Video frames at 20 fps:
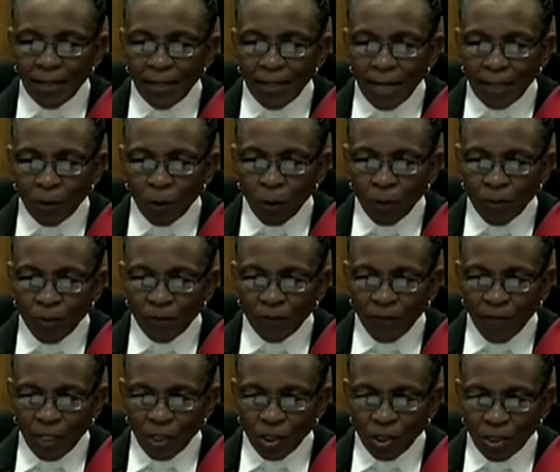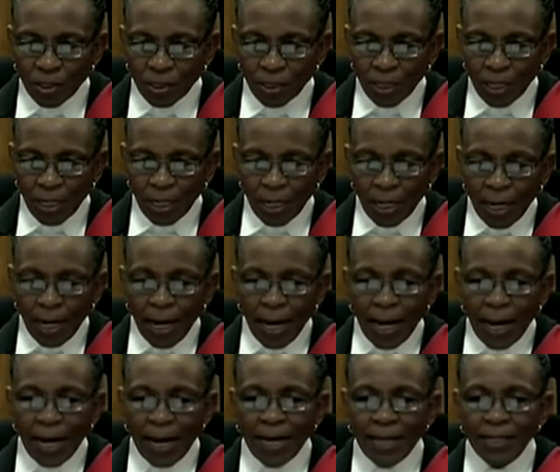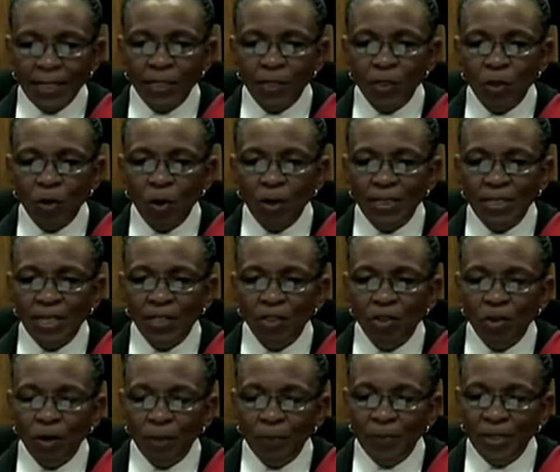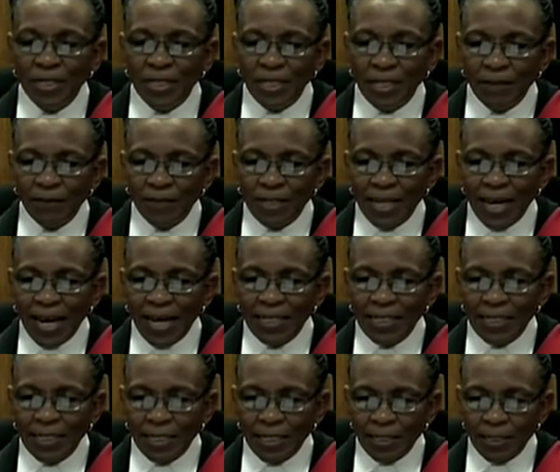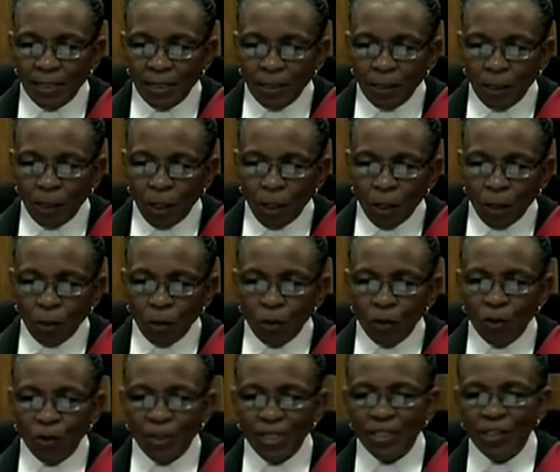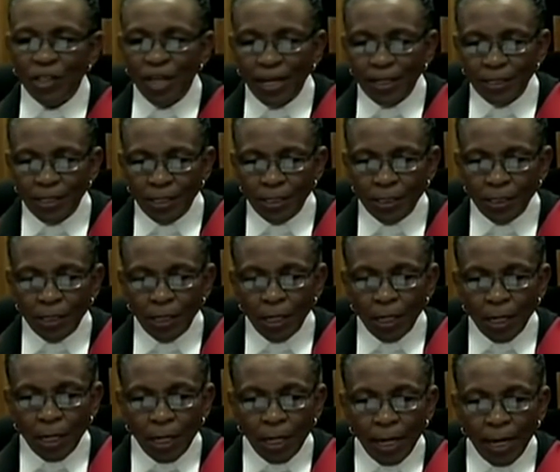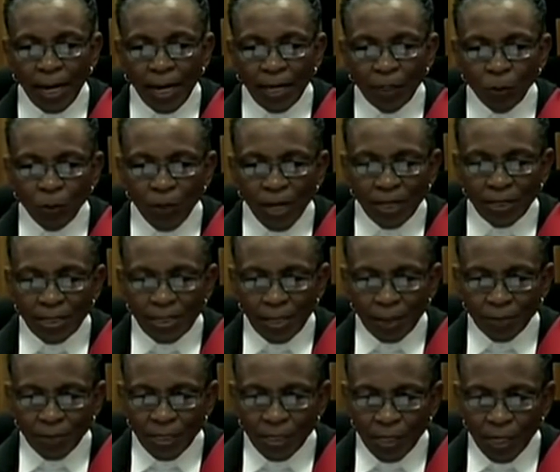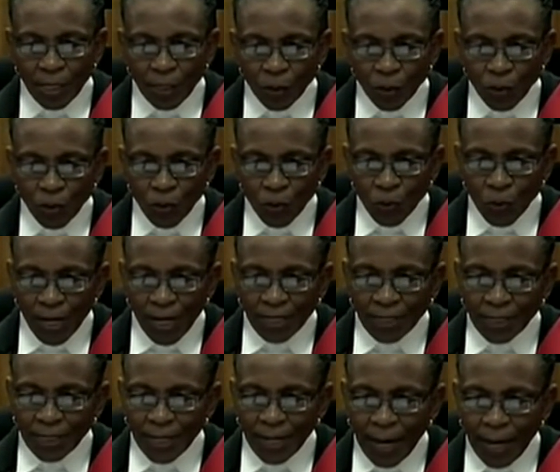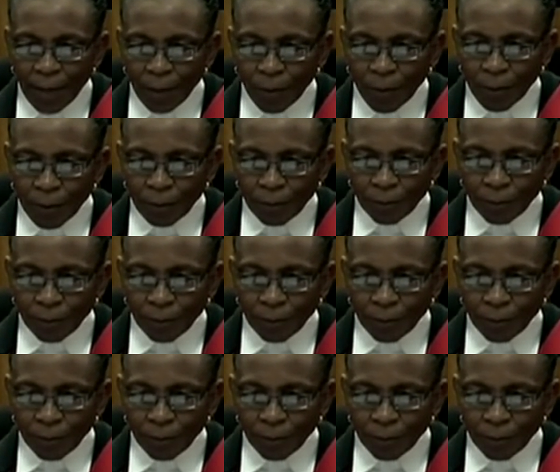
that observation, and this court has not been given any reason to reject it, and we accept it as true and reliable.